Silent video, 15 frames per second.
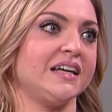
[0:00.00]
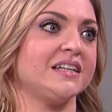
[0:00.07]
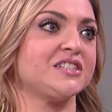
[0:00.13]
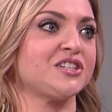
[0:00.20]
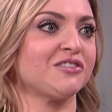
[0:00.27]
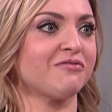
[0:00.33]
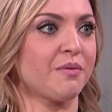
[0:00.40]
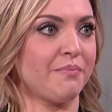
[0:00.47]
is
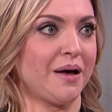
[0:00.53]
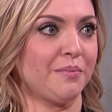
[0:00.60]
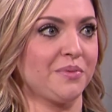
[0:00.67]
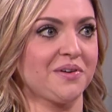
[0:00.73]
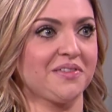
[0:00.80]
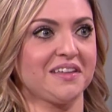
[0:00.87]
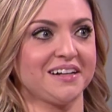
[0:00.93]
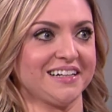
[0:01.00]
to remember
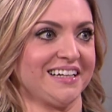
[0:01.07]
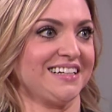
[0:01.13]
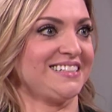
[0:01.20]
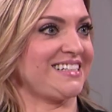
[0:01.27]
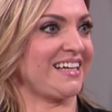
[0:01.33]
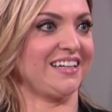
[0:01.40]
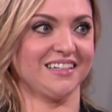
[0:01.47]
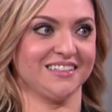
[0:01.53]
that a kid is a
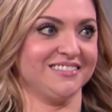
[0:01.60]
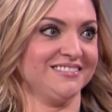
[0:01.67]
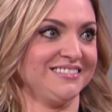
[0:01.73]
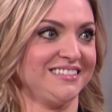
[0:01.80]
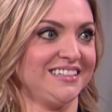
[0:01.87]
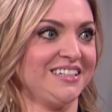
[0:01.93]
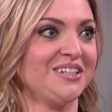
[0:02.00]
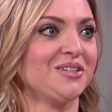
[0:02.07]
kid,
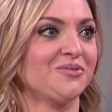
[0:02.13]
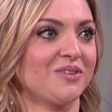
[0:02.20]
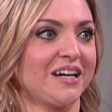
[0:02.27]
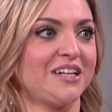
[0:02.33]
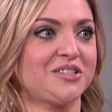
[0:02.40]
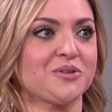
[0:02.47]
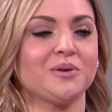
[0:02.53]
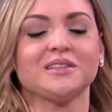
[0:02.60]

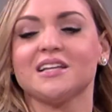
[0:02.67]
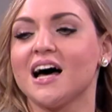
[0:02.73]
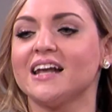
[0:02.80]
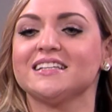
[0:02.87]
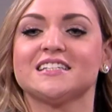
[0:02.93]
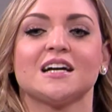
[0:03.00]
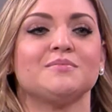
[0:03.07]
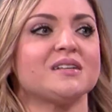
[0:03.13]
right? So a lot of
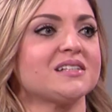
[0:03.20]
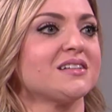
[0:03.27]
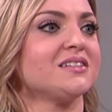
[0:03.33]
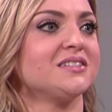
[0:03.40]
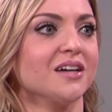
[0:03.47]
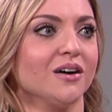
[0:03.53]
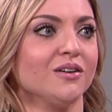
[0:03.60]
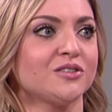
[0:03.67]
times as
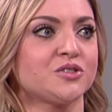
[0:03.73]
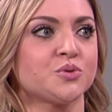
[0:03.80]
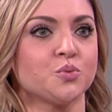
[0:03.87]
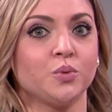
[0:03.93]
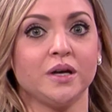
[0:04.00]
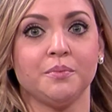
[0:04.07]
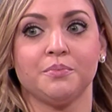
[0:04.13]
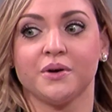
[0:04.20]
adults,
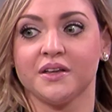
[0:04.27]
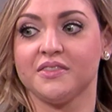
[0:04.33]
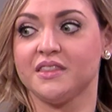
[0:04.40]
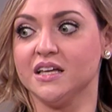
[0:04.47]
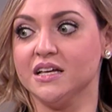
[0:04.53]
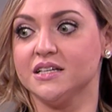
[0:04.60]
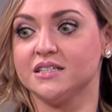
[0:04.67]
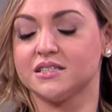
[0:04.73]
we put
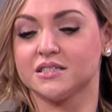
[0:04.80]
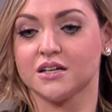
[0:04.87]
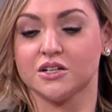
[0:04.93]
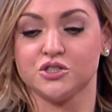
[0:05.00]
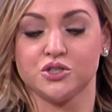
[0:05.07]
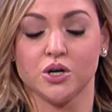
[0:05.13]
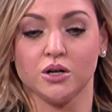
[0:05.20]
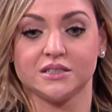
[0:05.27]
these
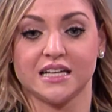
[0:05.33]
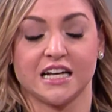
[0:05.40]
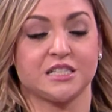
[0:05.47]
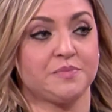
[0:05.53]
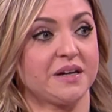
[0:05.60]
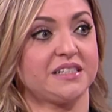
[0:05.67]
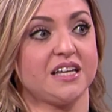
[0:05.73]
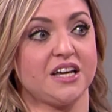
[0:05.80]
adult
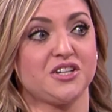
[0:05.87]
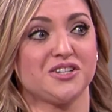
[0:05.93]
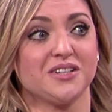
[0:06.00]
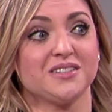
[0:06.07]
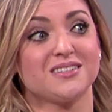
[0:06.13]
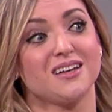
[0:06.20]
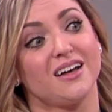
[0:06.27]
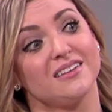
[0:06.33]

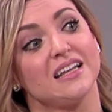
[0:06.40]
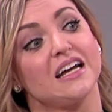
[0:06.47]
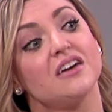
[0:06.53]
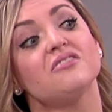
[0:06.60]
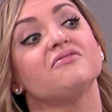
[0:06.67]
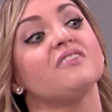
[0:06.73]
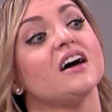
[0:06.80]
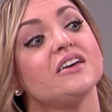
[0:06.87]
expectations on like a
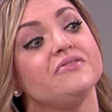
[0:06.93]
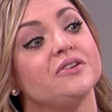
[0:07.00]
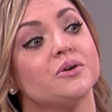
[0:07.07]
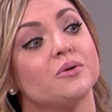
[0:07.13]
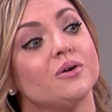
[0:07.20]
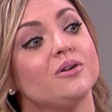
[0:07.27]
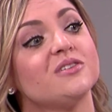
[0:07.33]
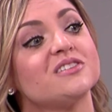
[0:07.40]

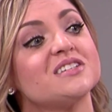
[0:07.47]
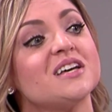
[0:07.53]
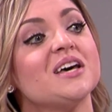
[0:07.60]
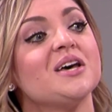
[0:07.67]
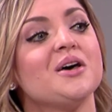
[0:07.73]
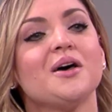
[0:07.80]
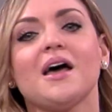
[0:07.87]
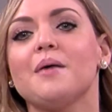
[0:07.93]
5-year-old
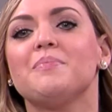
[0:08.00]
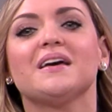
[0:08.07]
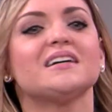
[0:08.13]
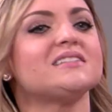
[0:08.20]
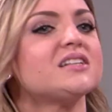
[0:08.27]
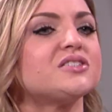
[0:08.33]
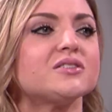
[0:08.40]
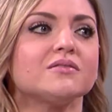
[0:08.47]

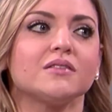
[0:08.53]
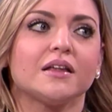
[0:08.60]
because